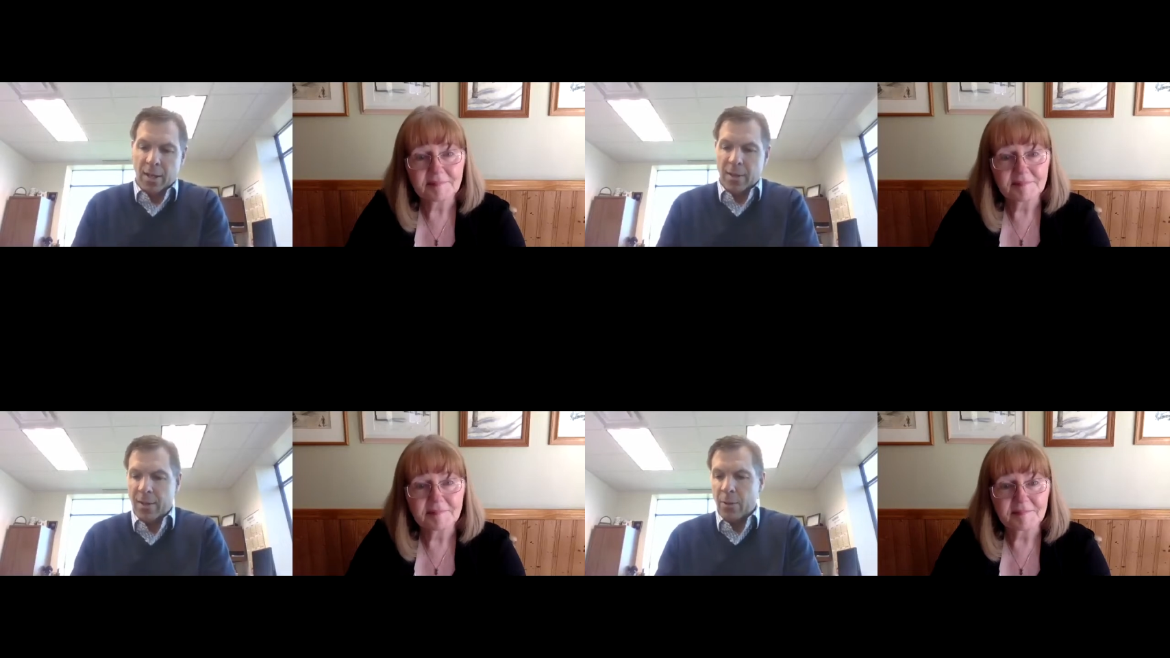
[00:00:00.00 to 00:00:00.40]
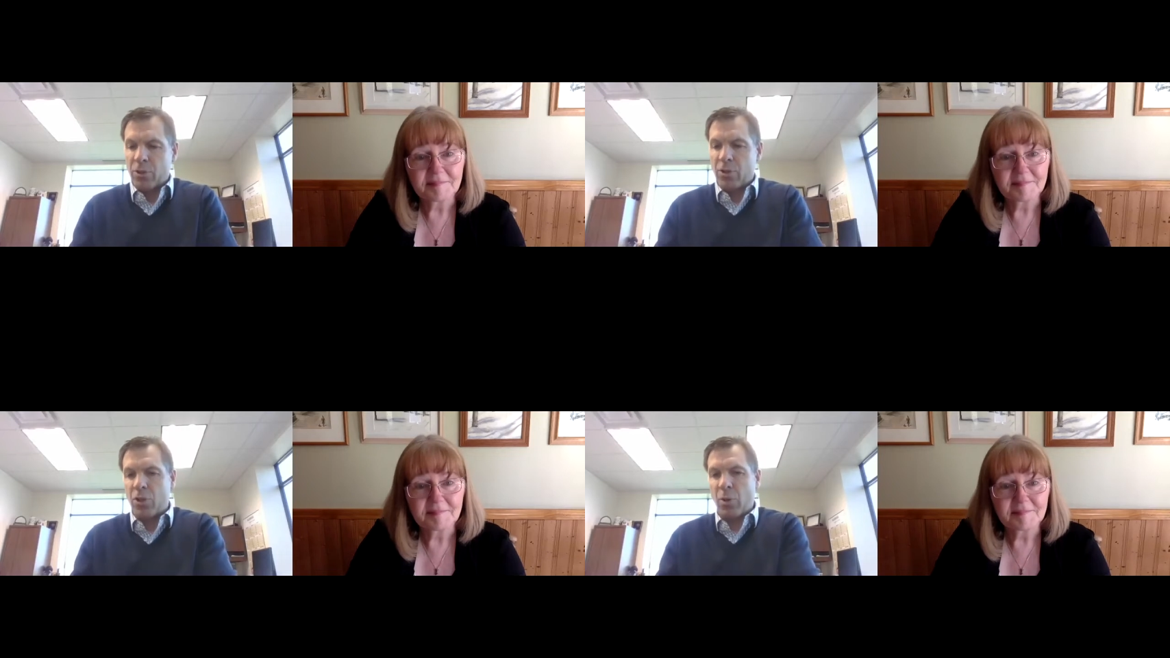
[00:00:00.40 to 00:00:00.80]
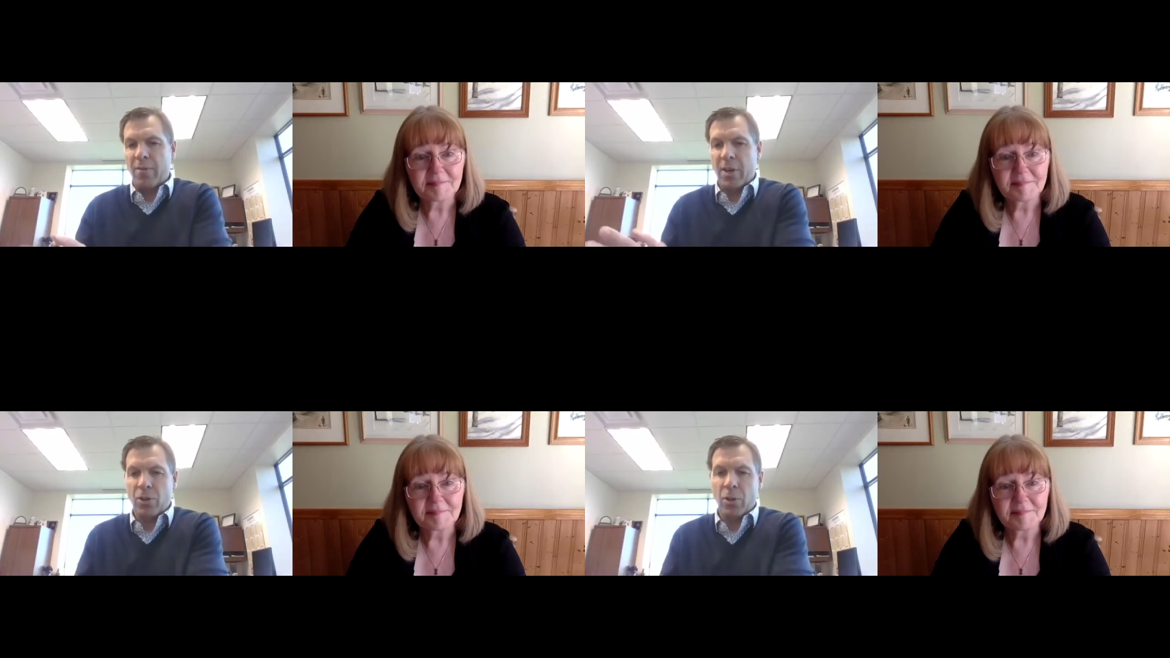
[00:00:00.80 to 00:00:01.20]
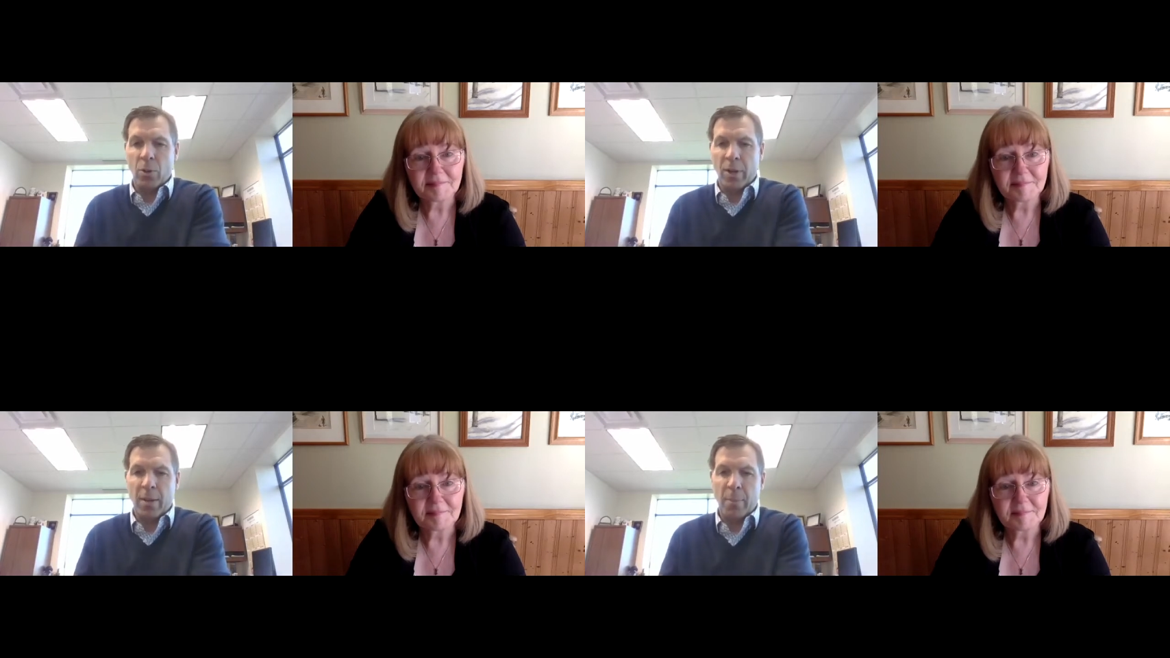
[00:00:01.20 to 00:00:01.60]
Speaker 1: and, then there was a joint venture
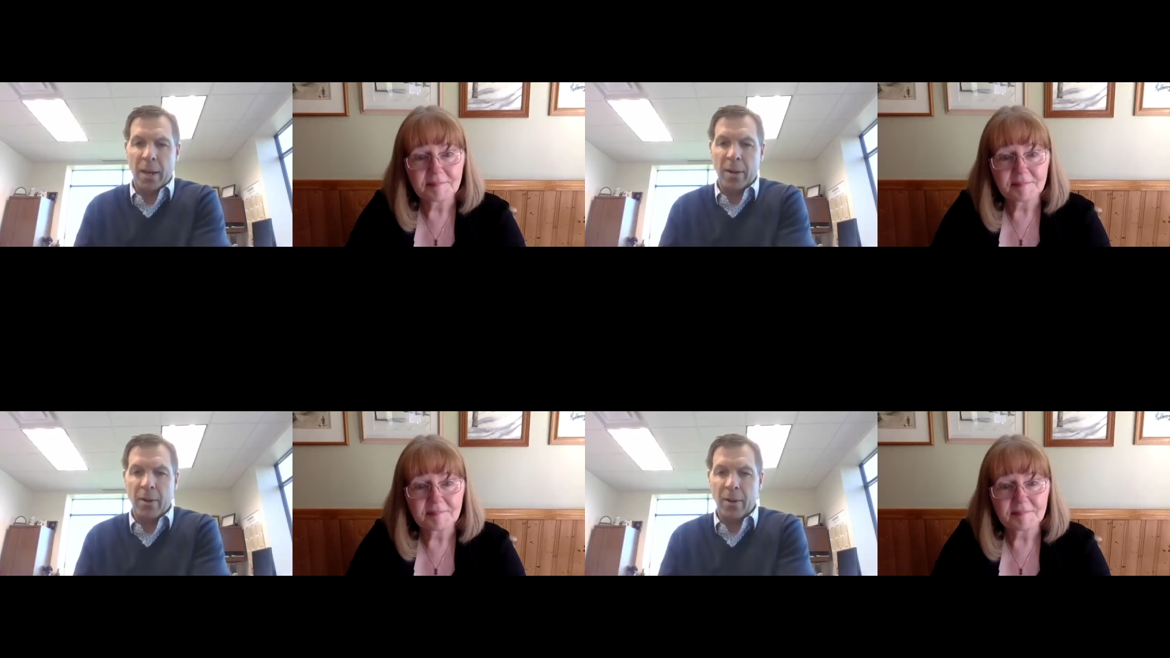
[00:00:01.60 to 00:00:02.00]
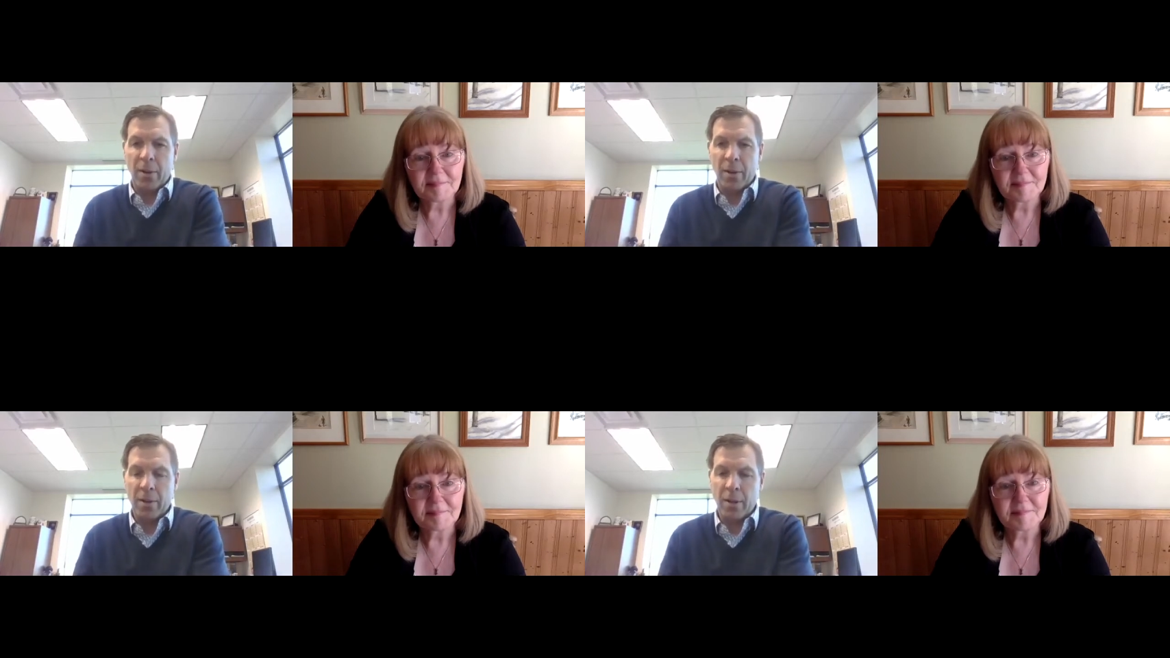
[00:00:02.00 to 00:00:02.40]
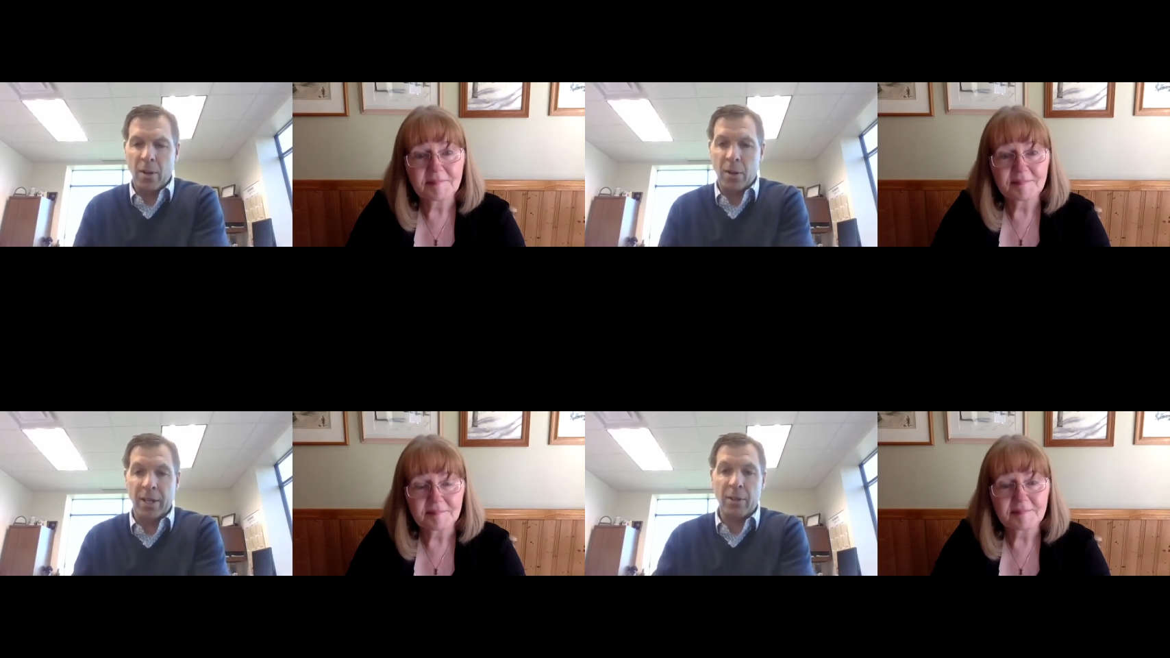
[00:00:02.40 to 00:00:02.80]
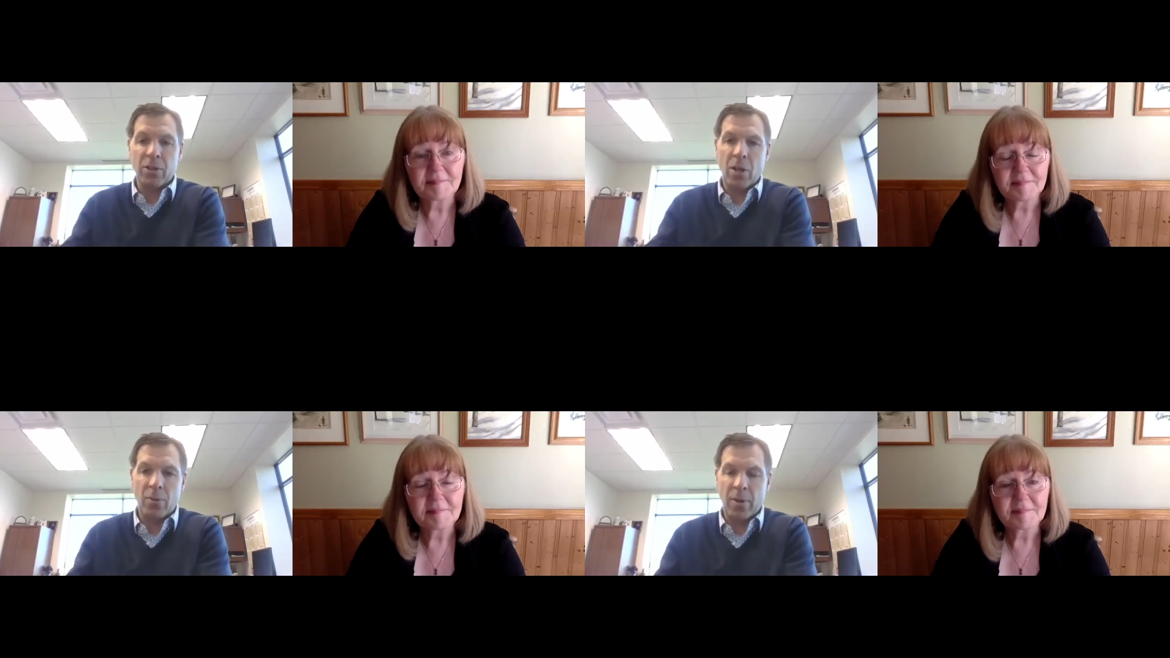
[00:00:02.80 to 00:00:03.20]
with a competitor, called
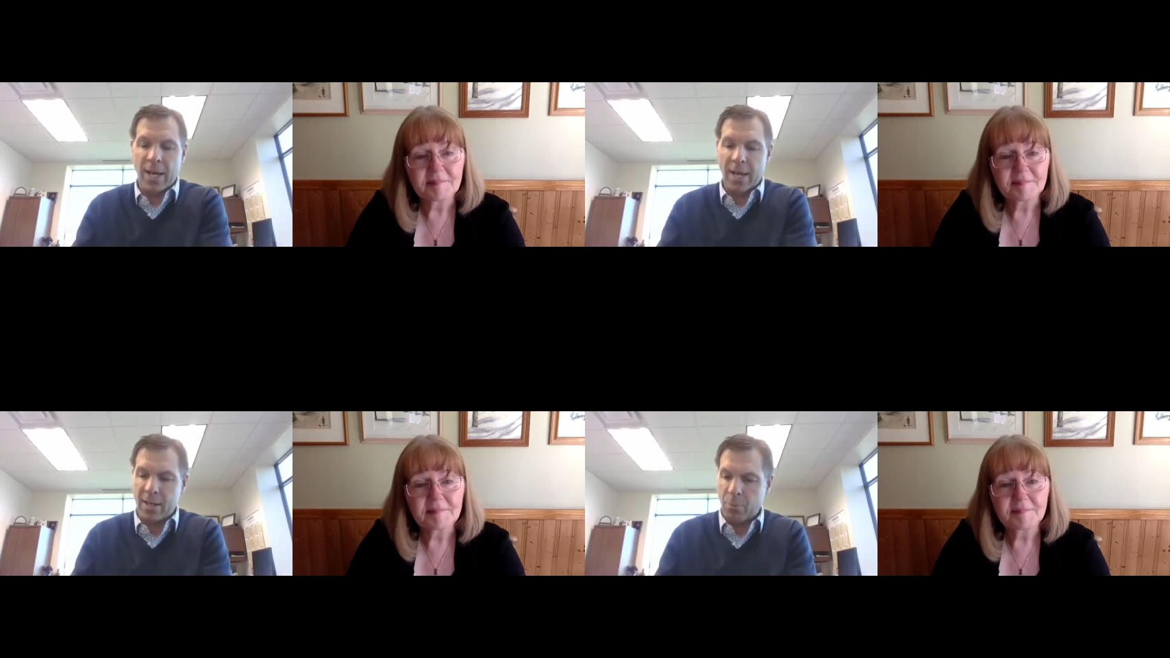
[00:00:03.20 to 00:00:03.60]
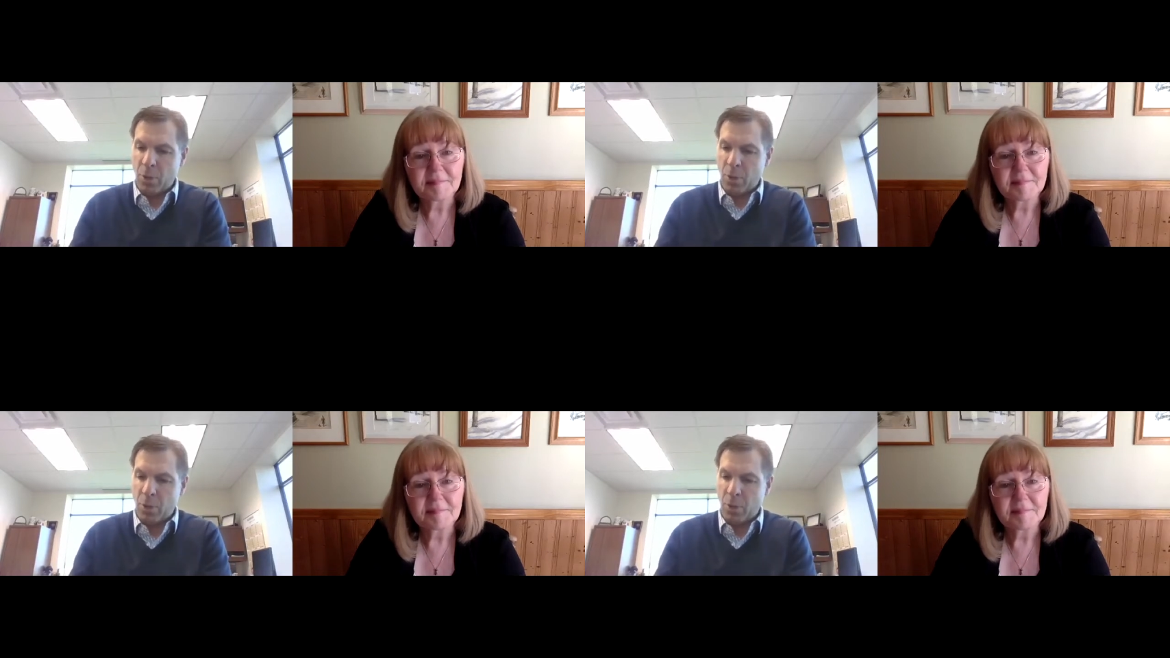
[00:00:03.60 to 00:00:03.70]
Ingersoll Rand, and